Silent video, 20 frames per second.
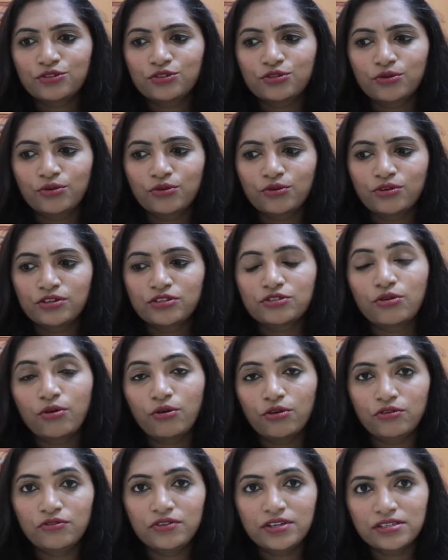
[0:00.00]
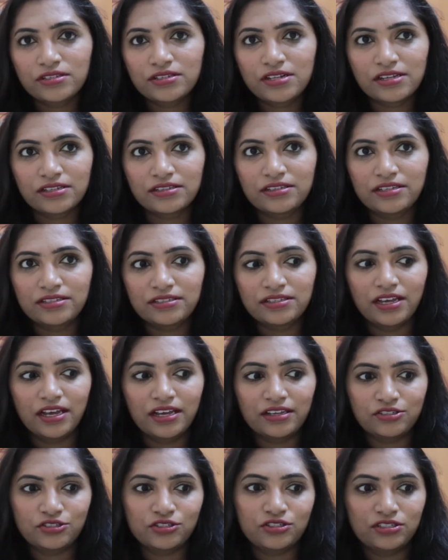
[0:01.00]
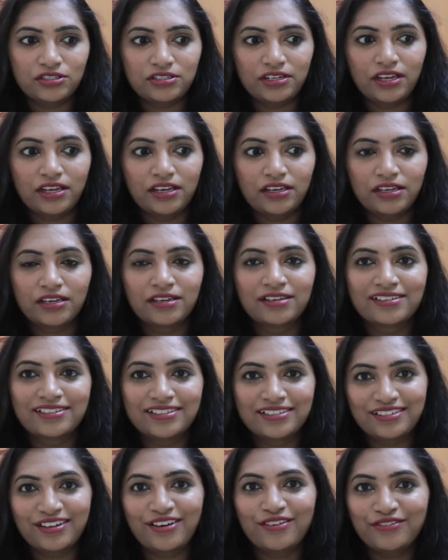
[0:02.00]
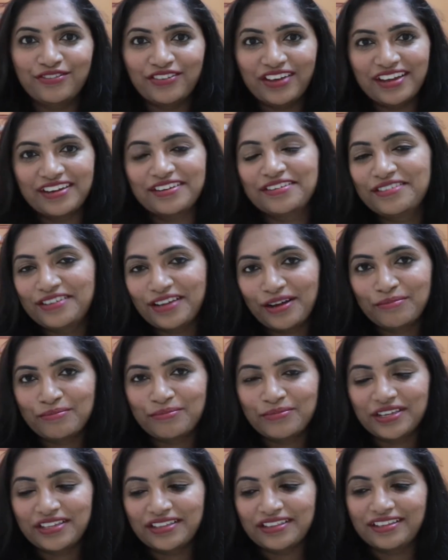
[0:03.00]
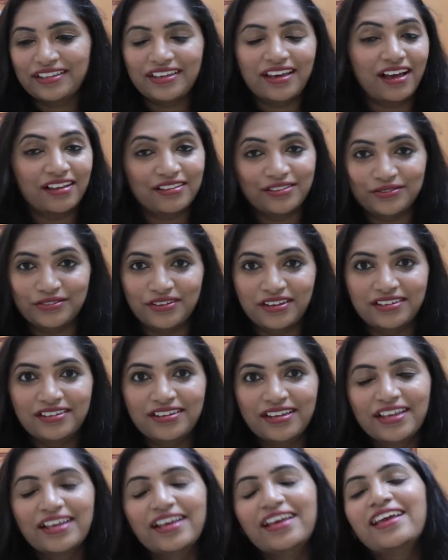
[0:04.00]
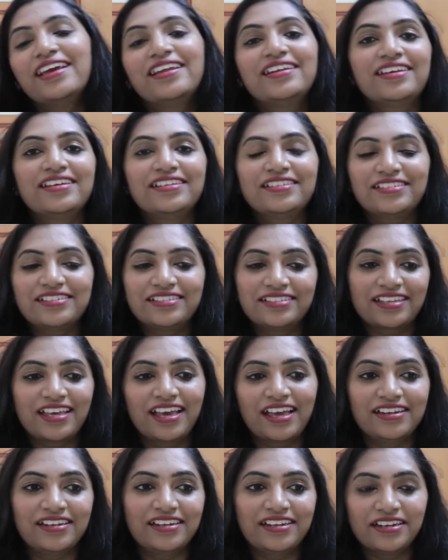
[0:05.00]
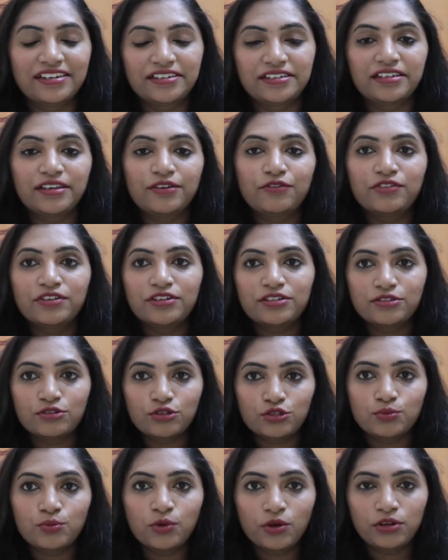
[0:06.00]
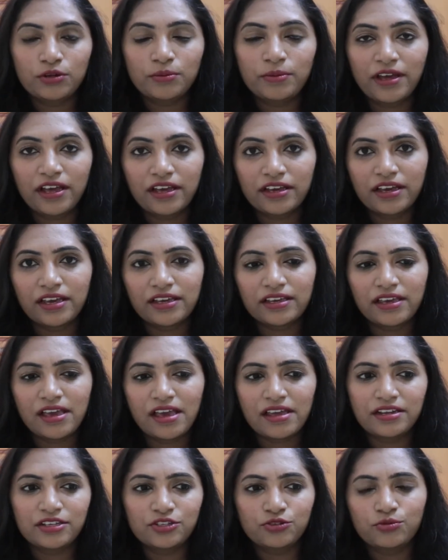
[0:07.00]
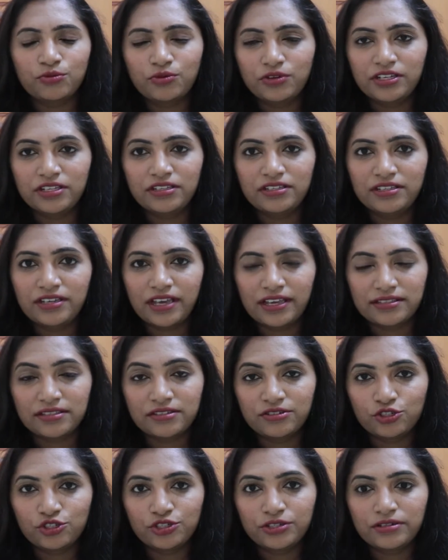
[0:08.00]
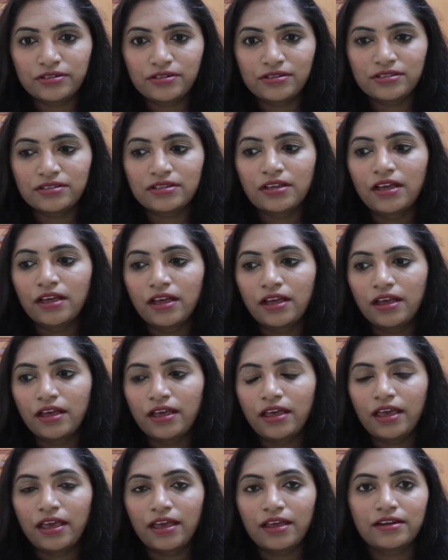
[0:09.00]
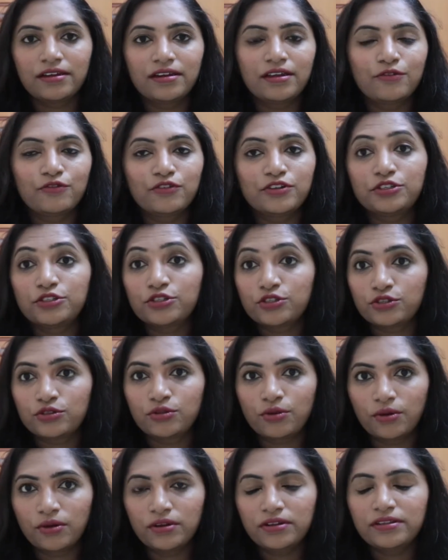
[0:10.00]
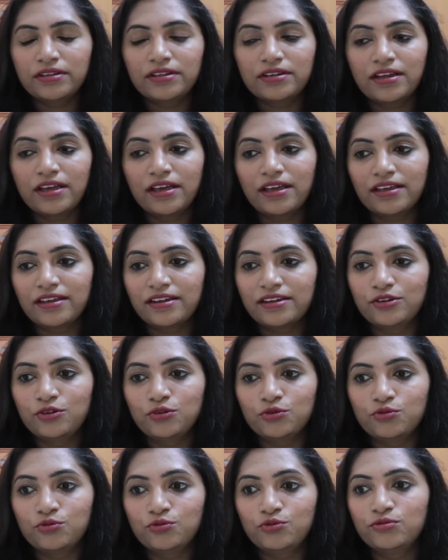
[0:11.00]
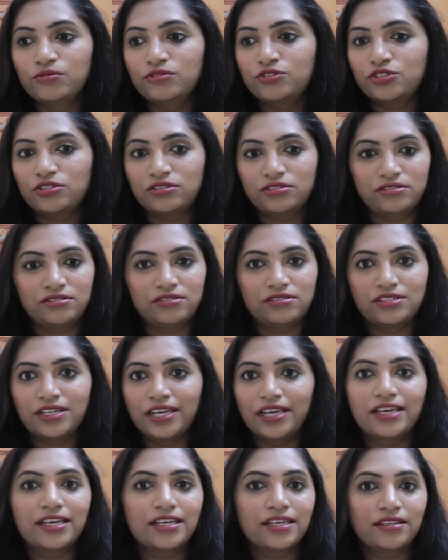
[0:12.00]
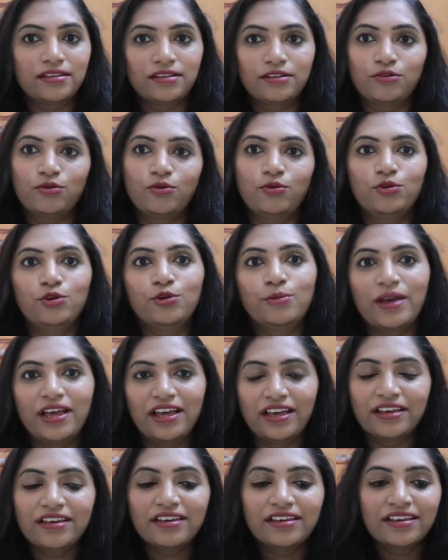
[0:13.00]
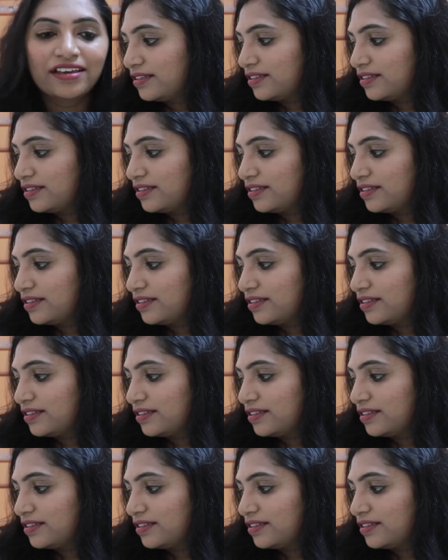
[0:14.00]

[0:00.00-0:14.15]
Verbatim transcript: So it's always like this. I just take stuff and dump in the other one and I just carry it. If it is a smaller bag, I carry only the essentials. And if it is not, then I do just take the whole bag.